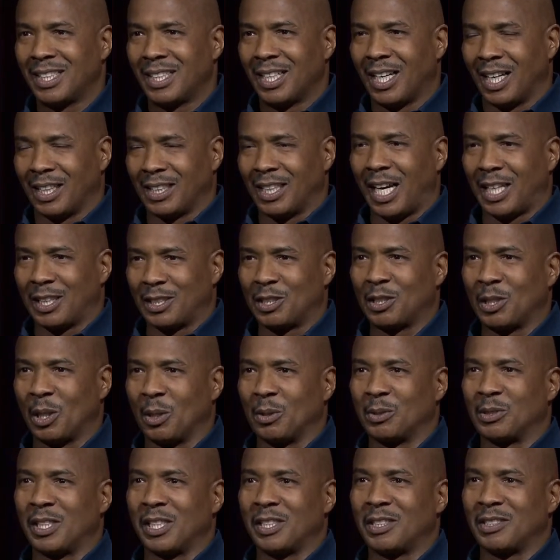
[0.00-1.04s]
a lot of
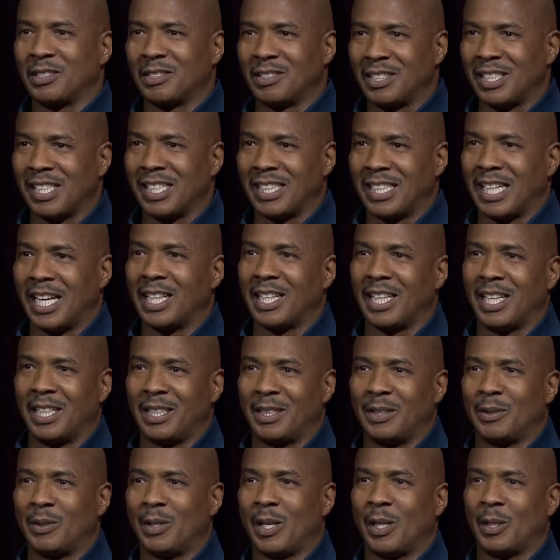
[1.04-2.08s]
shows that you see, and, that,
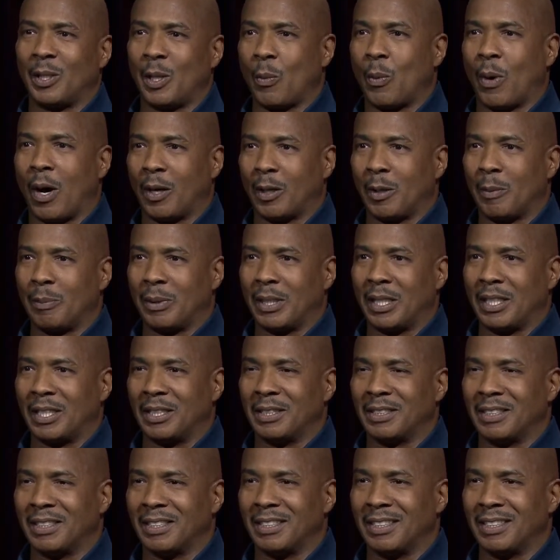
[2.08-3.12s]
and, and they wind up
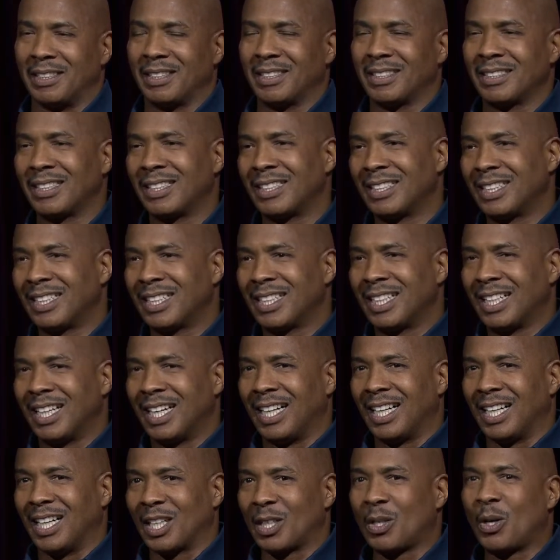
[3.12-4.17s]
being uh,
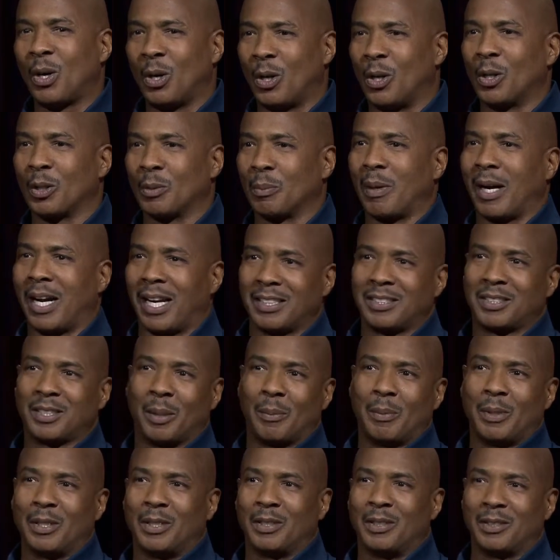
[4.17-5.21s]
uh, called by
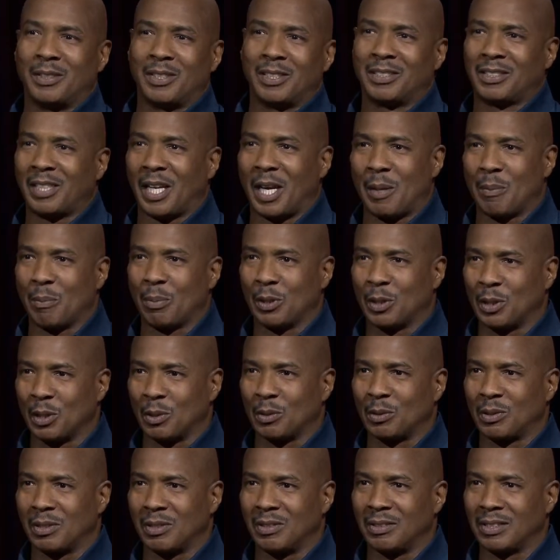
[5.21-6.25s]
some of the same
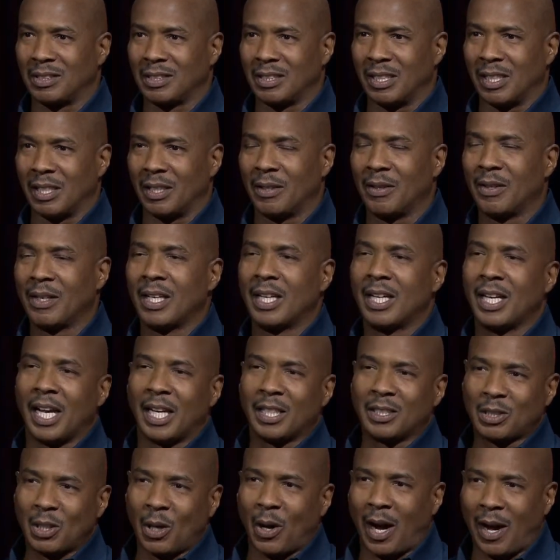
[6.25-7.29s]
producers, you know.
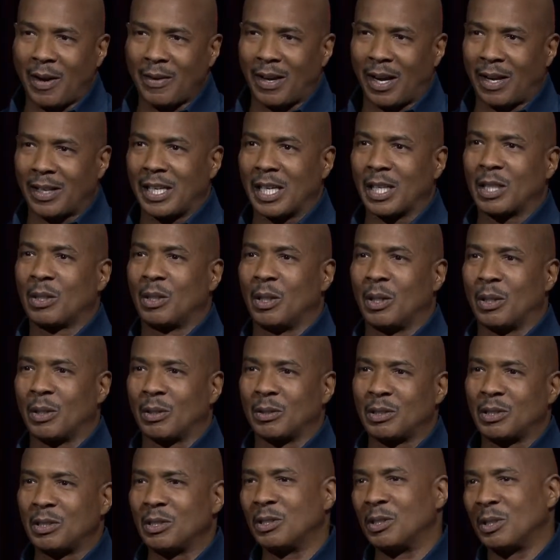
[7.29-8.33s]
And so I, I get
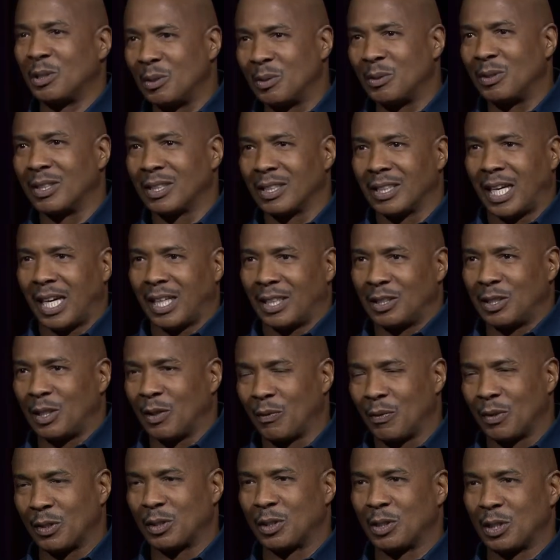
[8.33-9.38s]
calls to do a lot of
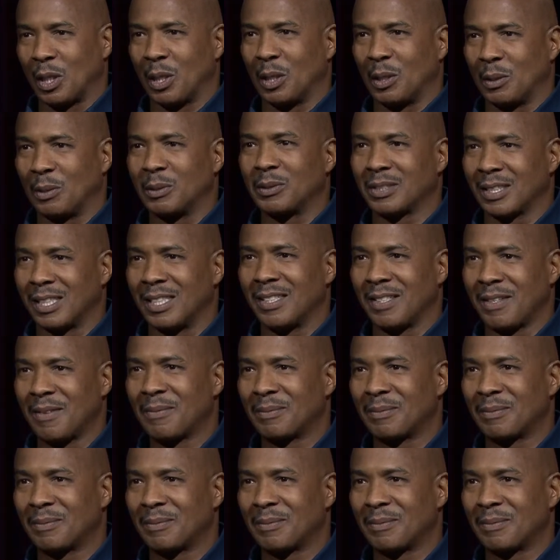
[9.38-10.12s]
different shows. Yeah. Right